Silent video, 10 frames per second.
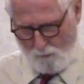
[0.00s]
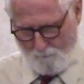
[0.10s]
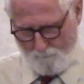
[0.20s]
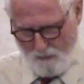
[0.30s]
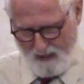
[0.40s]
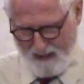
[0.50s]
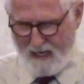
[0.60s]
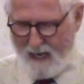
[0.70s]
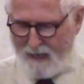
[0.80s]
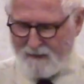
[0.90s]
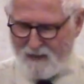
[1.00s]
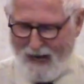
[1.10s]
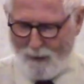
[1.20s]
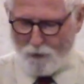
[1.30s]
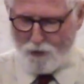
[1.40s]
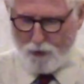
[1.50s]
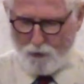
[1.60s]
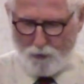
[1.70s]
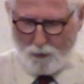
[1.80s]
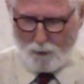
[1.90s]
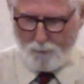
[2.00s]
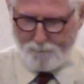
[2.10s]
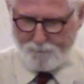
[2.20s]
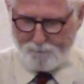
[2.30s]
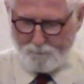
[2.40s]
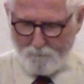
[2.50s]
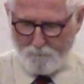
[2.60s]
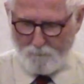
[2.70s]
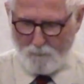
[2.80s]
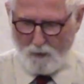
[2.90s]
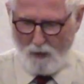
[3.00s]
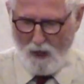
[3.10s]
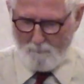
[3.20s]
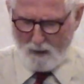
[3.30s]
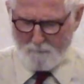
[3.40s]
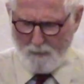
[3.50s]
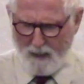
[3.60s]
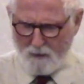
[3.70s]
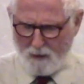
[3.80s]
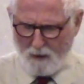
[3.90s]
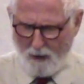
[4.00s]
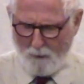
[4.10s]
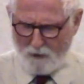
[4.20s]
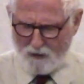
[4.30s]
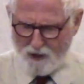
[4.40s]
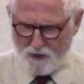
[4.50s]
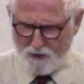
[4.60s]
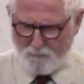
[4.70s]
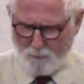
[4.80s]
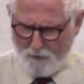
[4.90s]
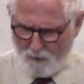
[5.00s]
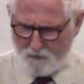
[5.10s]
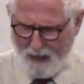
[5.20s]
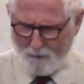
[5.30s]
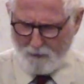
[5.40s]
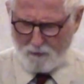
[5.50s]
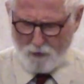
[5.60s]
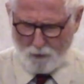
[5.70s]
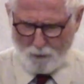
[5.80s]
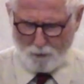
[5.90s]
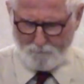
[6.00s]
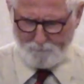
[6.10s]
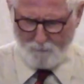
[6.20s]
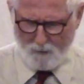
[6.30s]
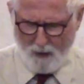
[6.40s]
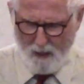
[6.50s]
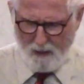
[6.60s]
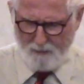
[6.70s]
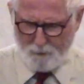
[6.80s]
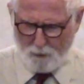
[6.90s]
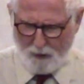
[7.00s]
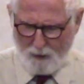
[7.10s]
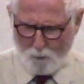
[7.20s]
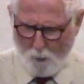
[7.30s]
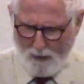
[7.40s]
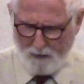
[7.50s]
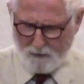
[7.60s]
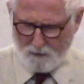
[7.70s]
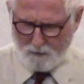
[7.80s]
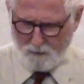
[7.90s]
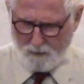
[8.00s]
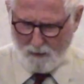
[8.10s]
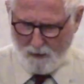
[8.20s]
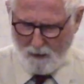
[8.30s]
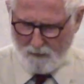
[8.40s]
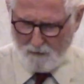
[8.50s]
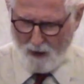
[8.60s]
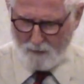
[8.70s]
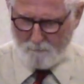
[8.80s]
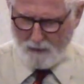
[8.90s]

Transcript: men doubt you, but make allowances for their doubting too, if you can wait and not be